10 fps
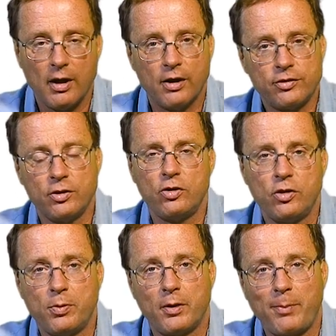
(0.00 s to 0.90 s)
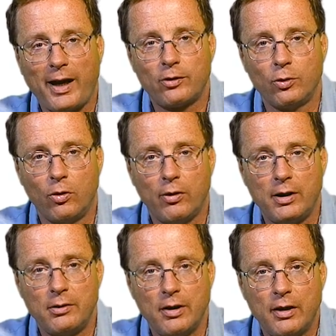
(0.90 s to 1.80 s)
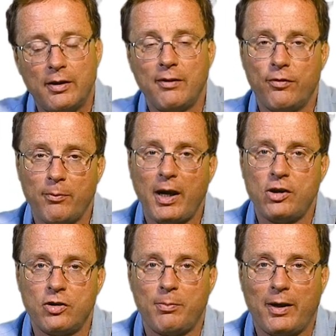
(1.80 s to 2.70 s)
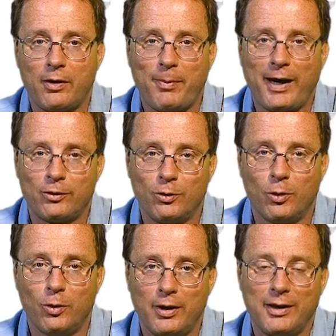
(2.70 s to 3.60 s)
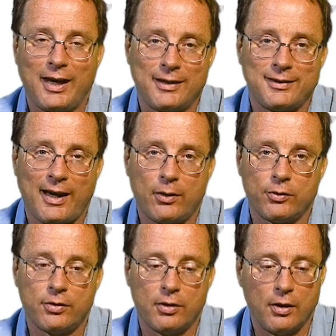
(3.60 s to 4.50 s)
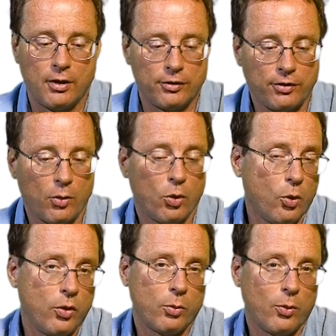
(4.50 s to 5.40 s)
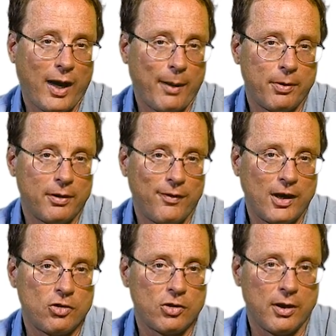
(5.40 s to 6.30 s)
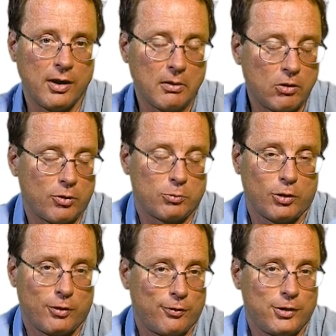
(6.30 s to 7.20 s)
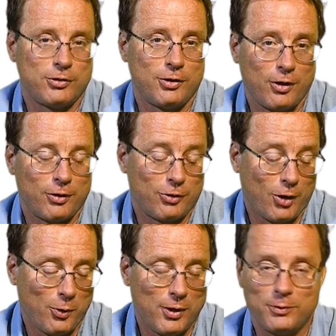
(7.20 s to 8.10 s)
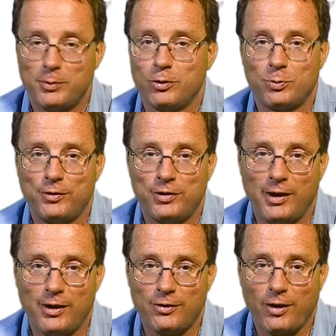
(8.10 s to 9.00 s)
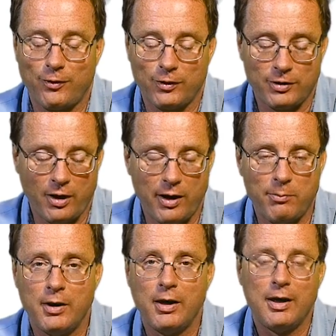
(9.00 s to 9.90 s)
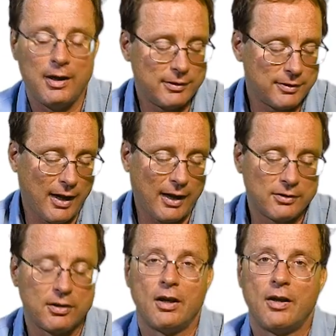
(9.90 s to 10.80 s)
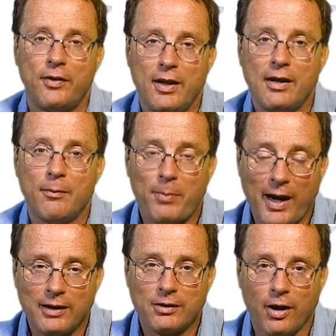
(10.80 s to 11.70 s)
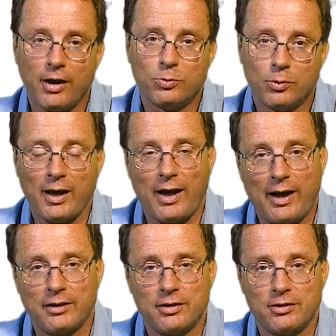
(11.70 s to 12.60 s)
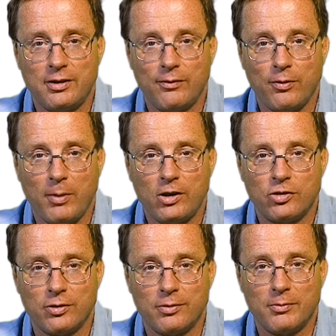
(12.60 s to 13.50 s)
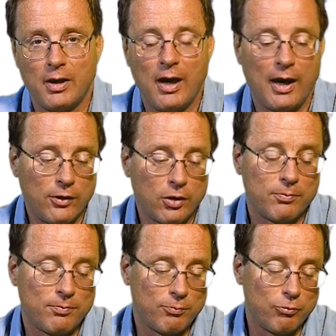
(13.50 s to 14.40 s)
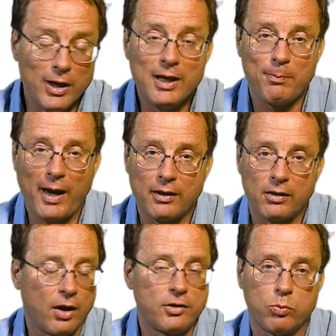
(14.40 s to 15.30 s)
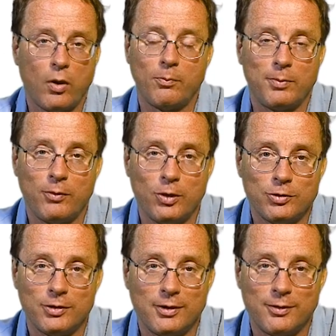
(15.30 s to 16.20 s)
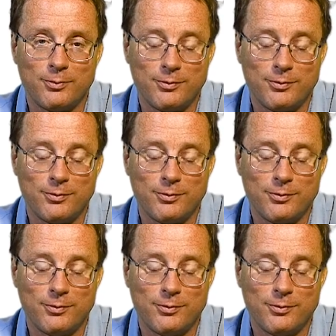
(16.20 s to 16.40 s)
as soon as you put a backdoor in, the information about the backdoor gets out. So all that will happen eventually, and cryptographers know this because we've seen it over time, is that the bad guys will get access to the information, and the really bad guys won't be using the